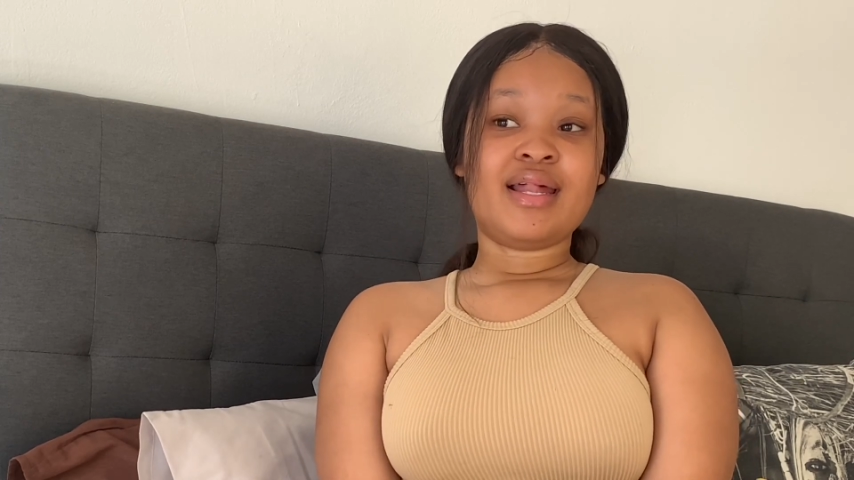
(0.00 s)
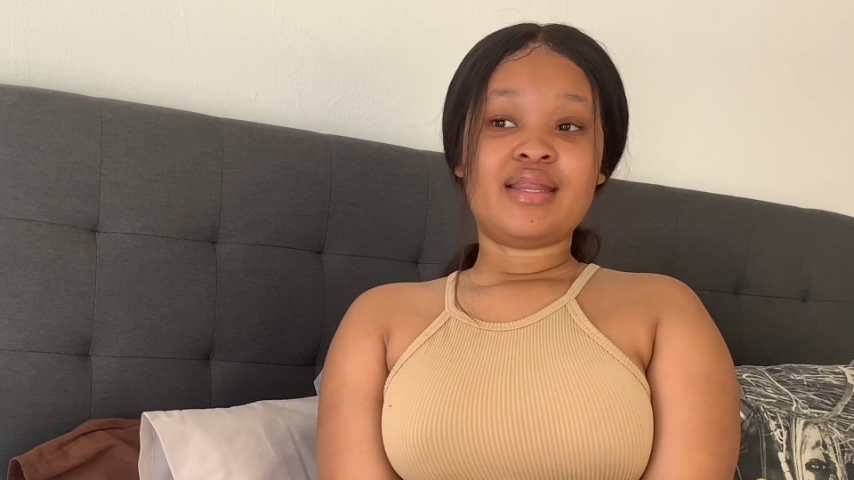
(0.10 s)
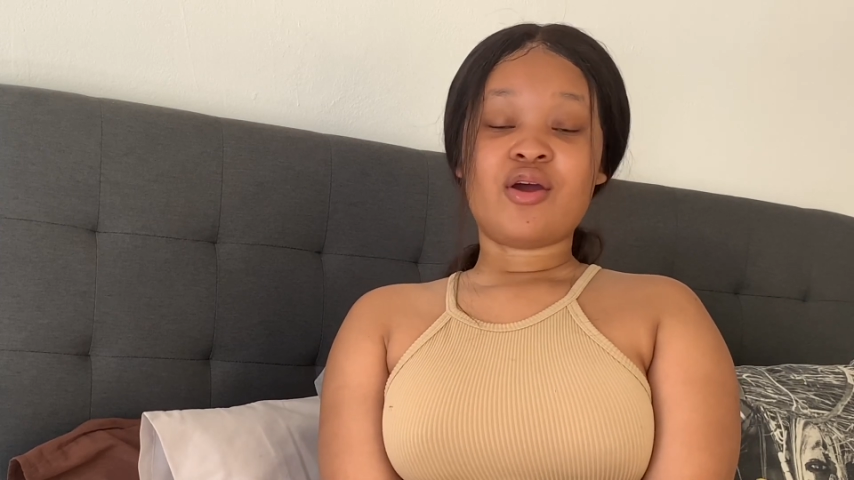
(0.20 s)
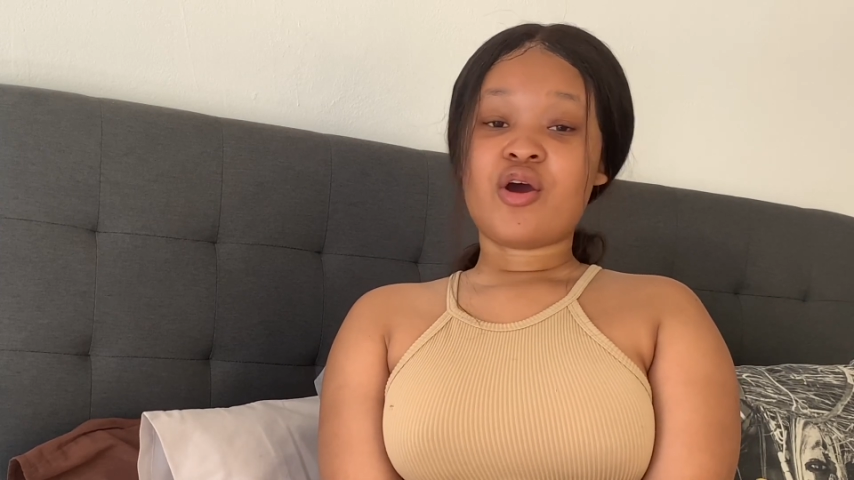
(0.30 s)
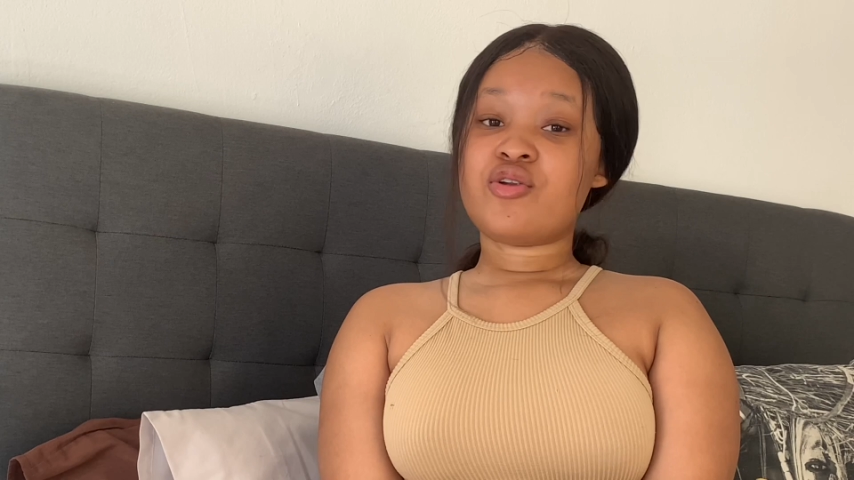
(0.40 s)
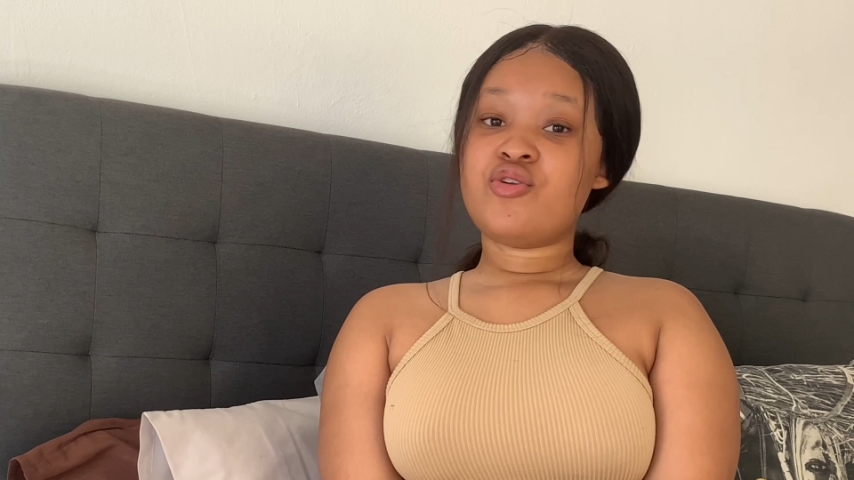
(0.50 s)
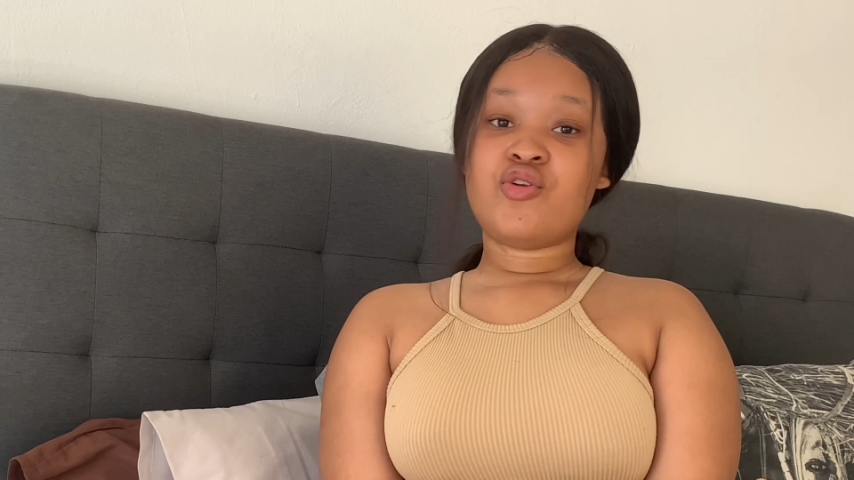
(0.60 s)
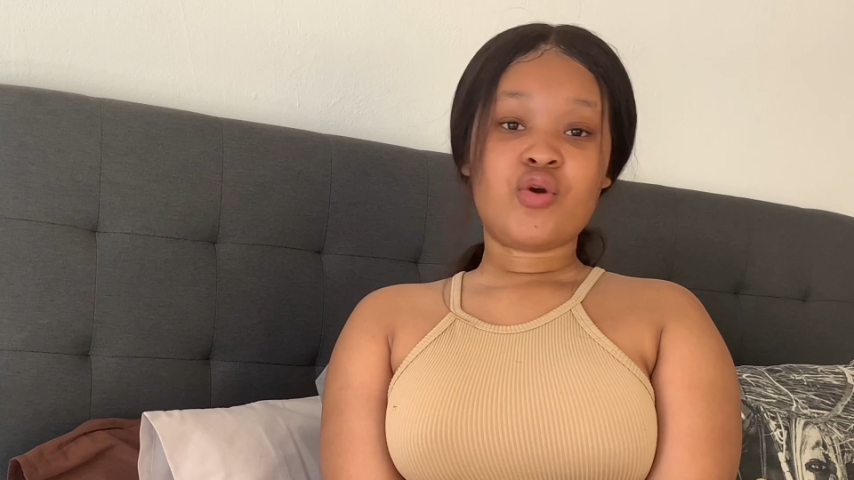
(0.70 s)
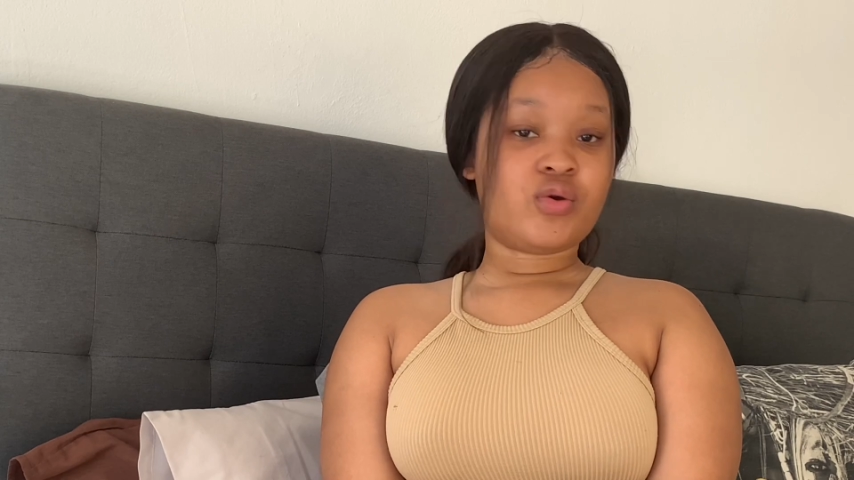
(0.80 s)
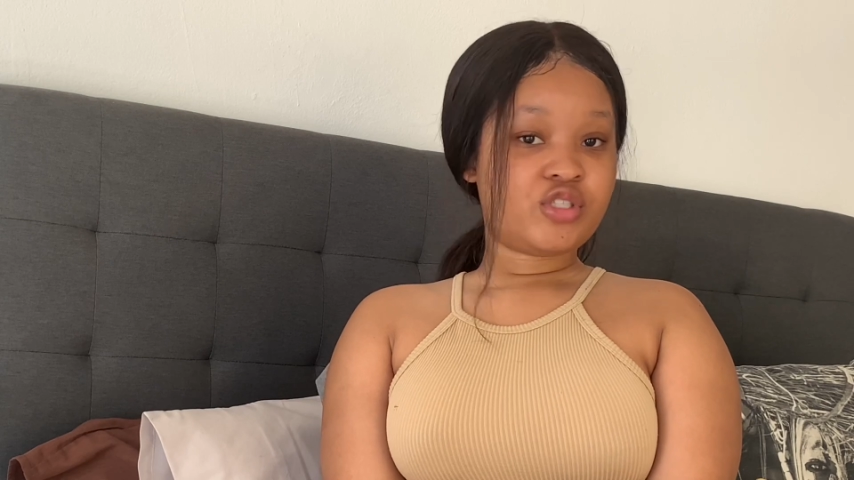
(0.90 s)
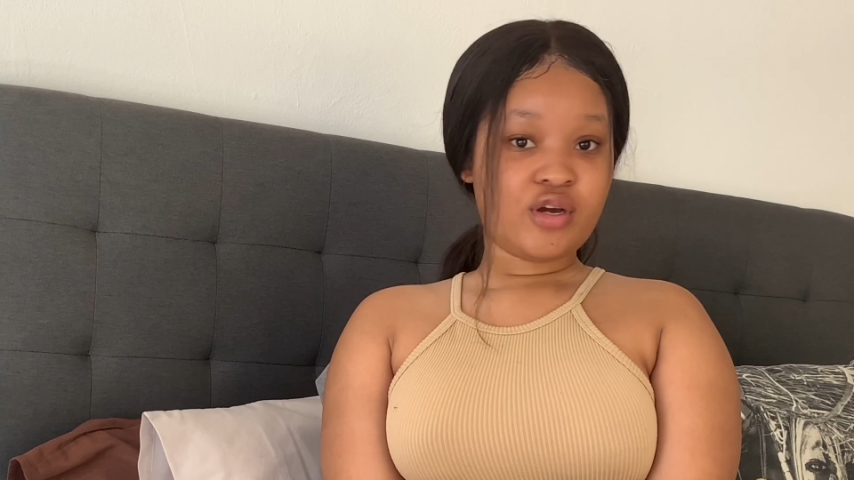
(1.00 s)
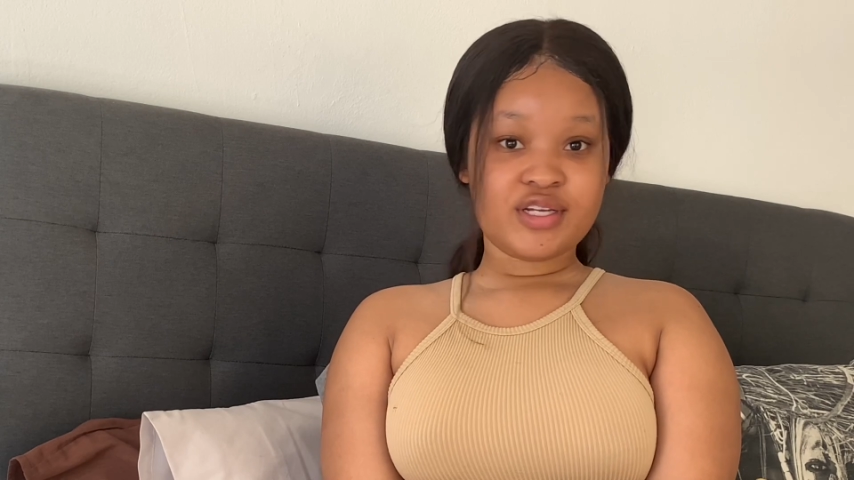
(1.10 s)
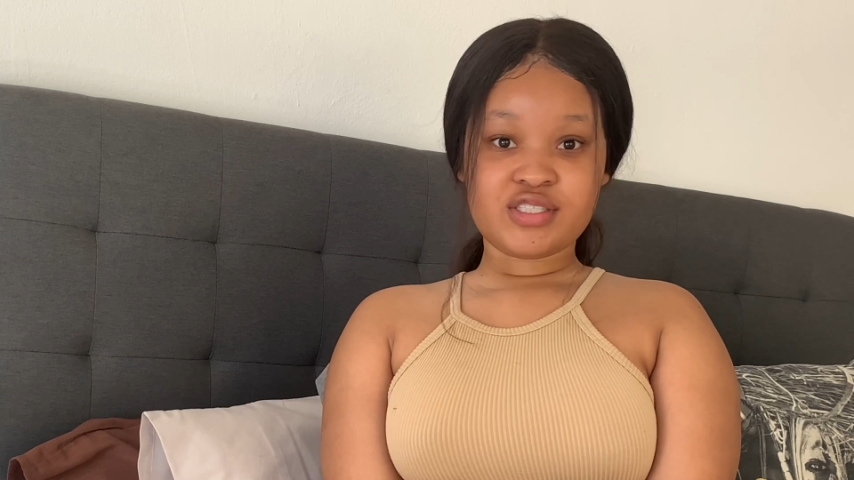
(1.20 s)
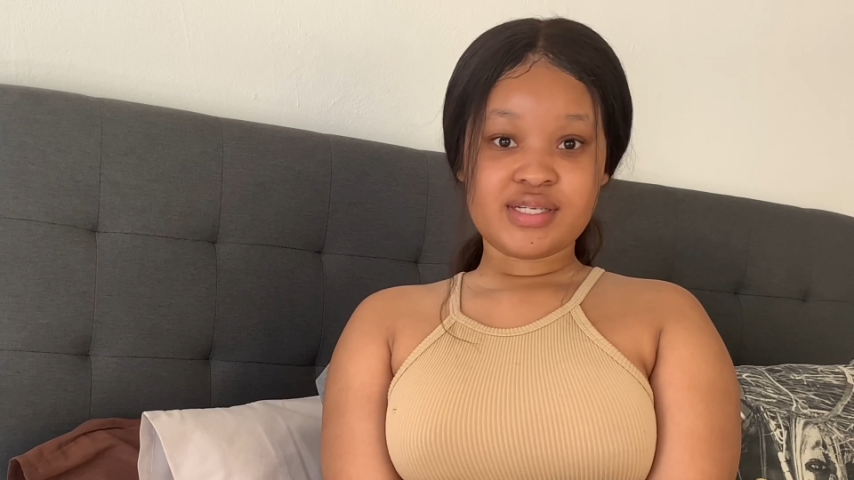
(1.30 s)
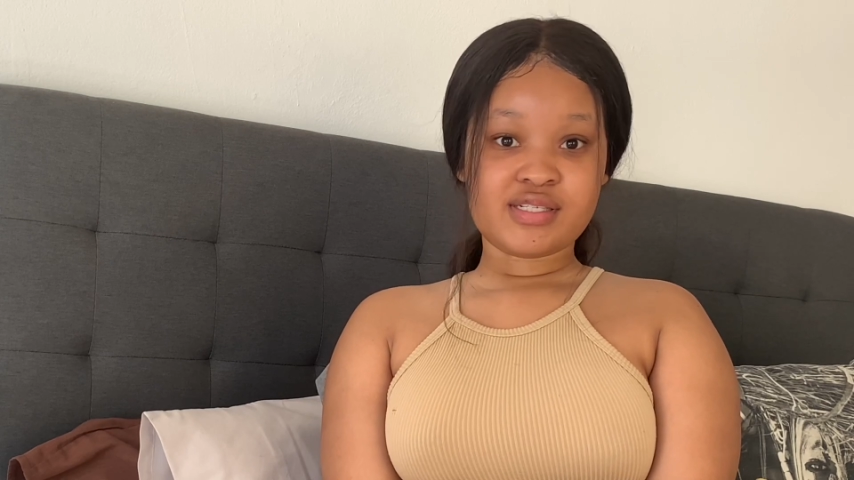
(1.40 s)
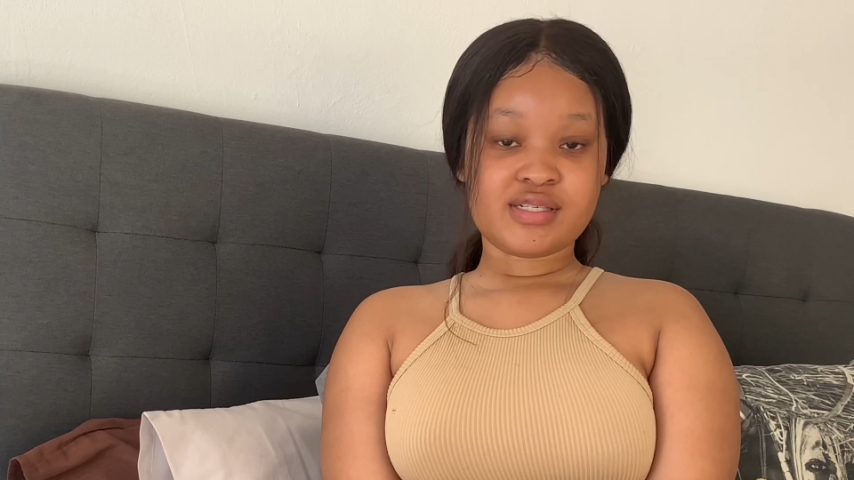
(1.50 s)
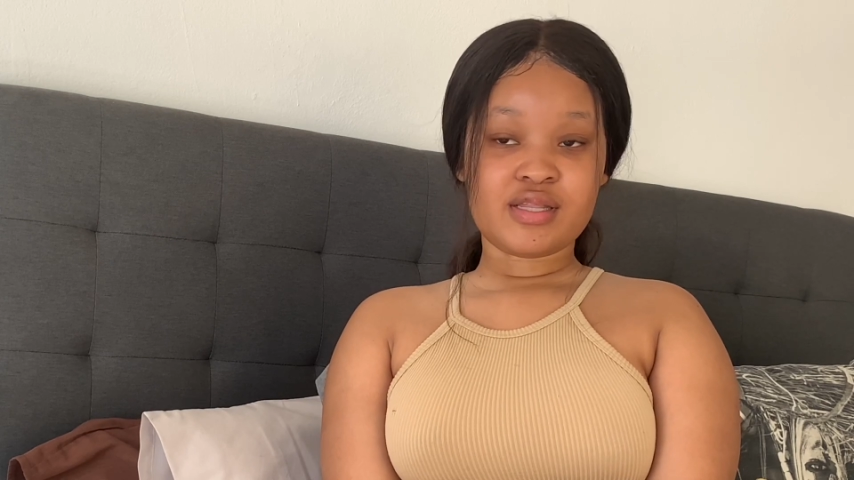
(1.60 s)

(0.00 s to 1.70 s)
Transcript: There are no charges.